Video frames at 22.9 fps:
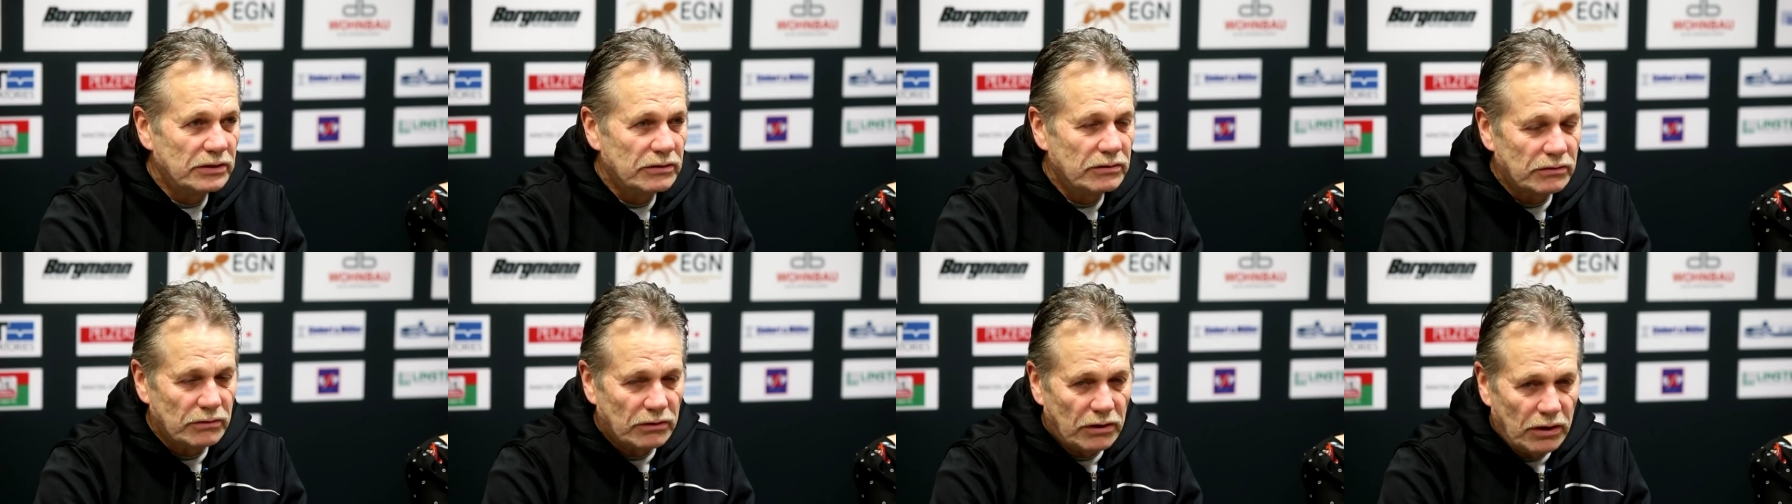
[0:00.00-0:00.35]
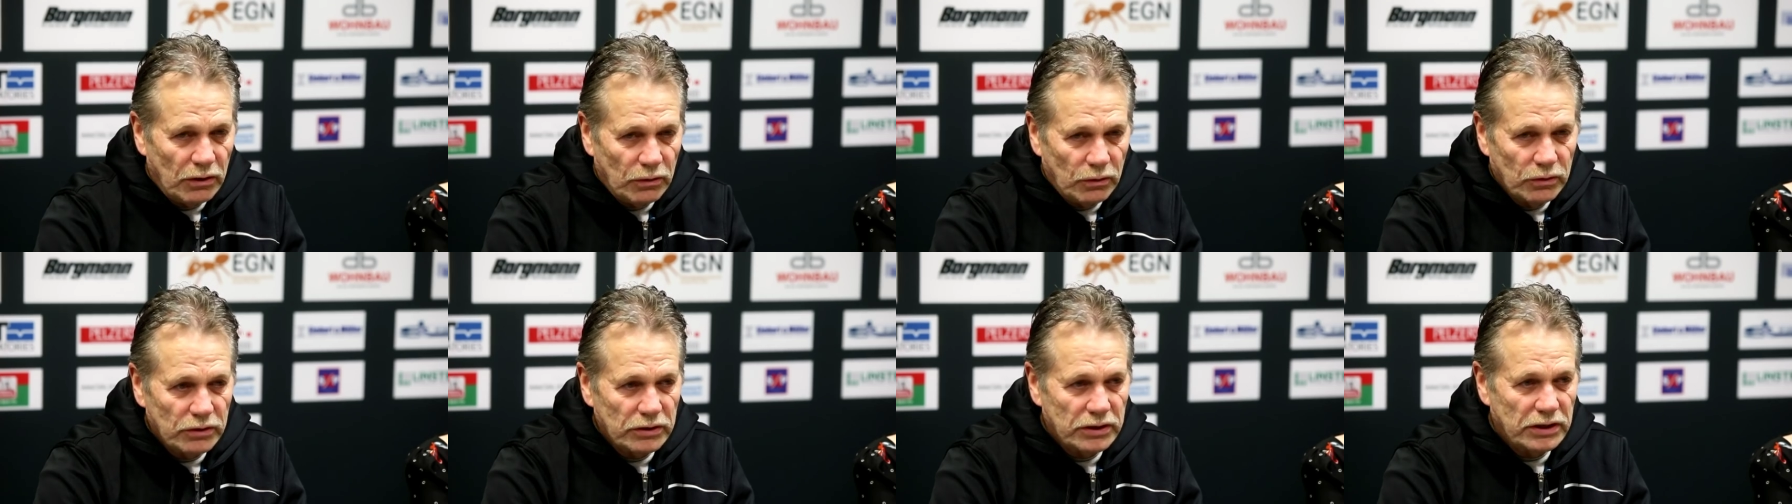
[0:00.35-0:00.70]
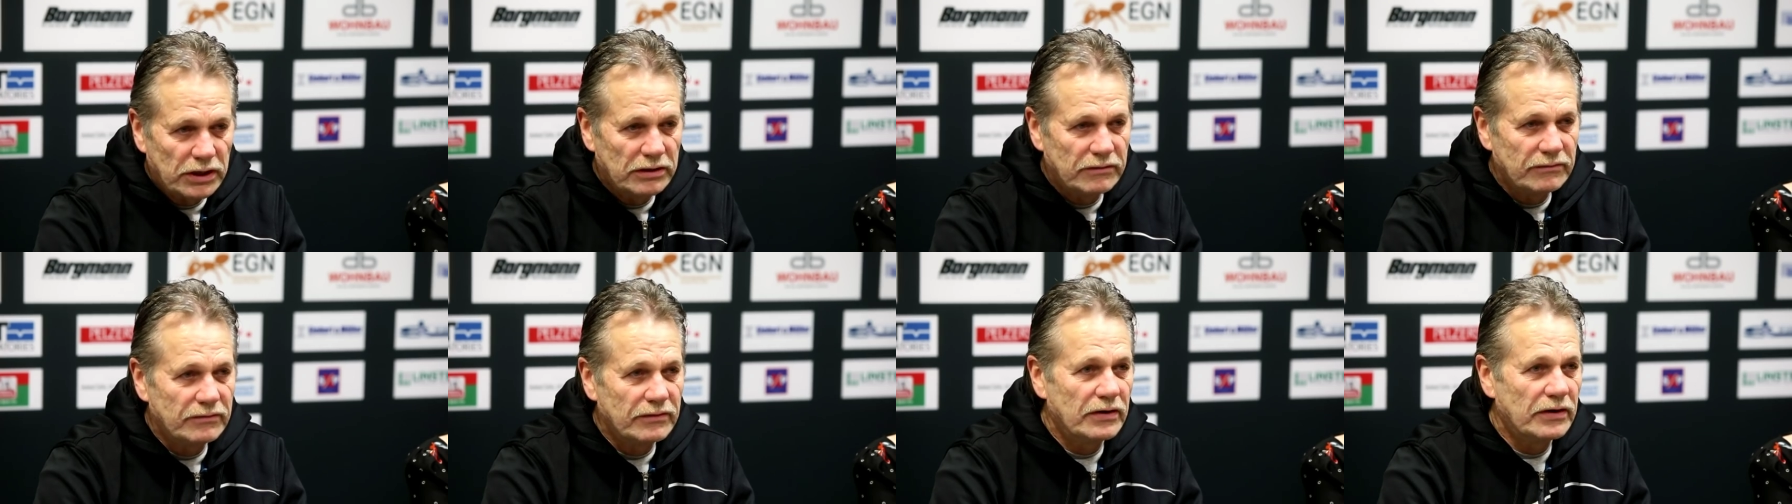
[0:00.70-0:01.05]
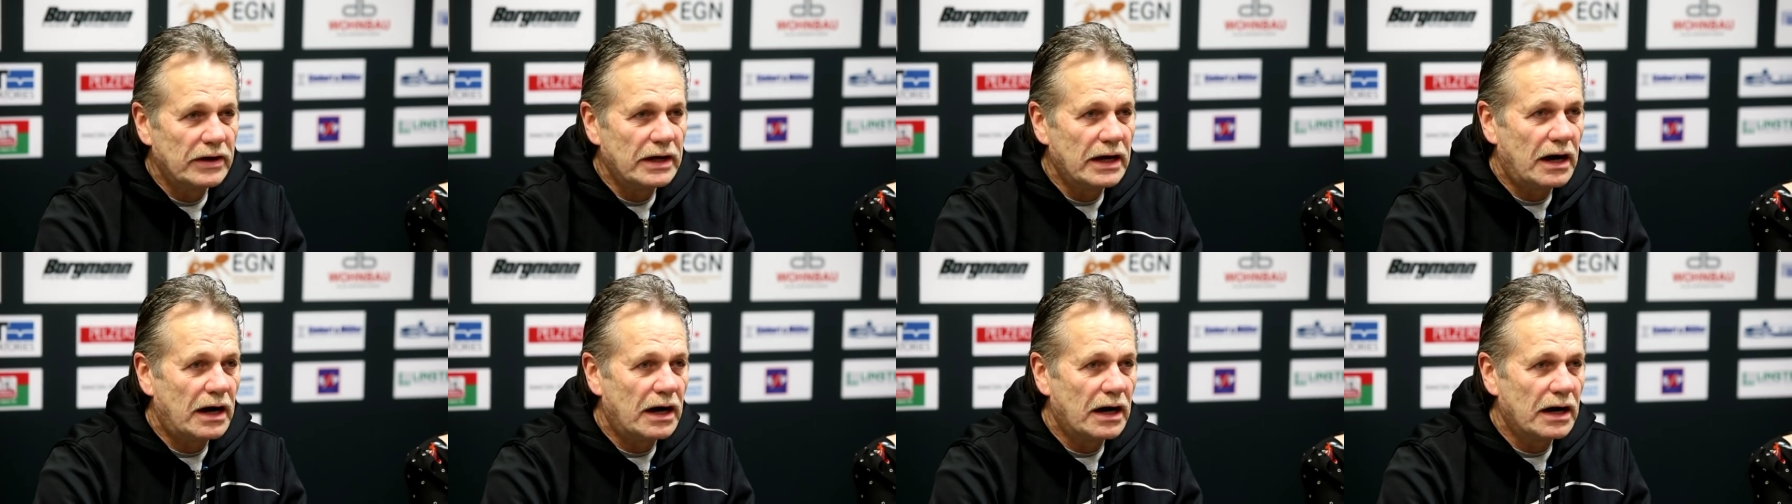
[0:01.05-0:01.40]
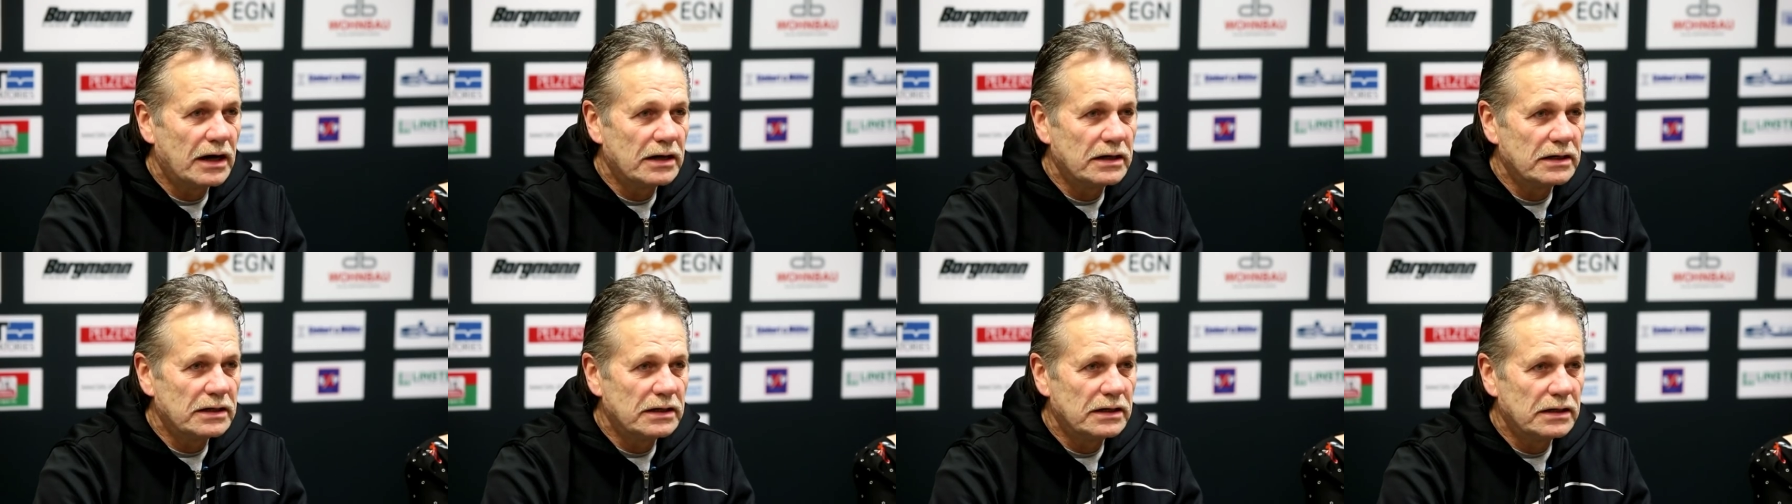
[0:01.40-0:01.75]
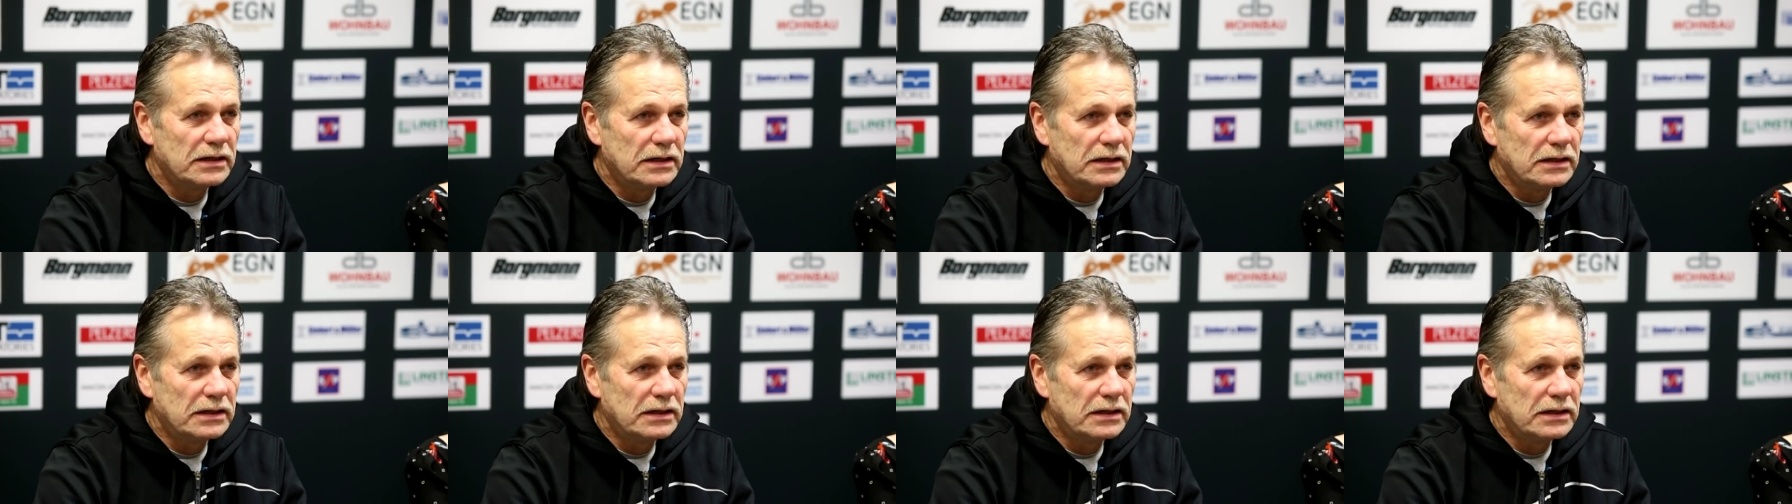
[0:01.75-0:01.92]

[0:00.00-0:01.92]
They're all working very hard.